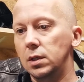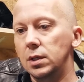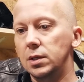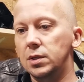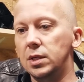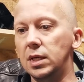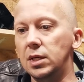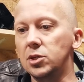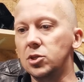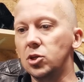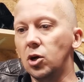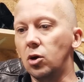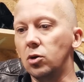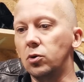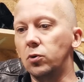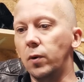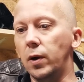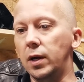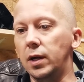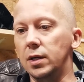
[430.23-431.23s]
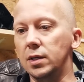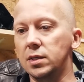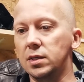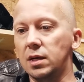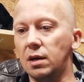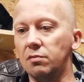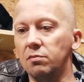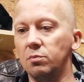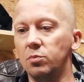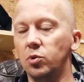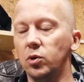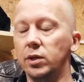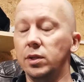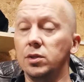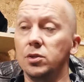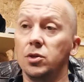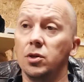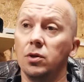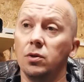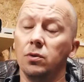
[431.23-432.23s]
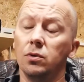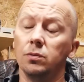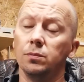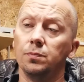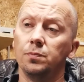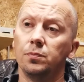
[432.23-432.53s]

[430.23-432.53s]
See, stock weight is 7.2.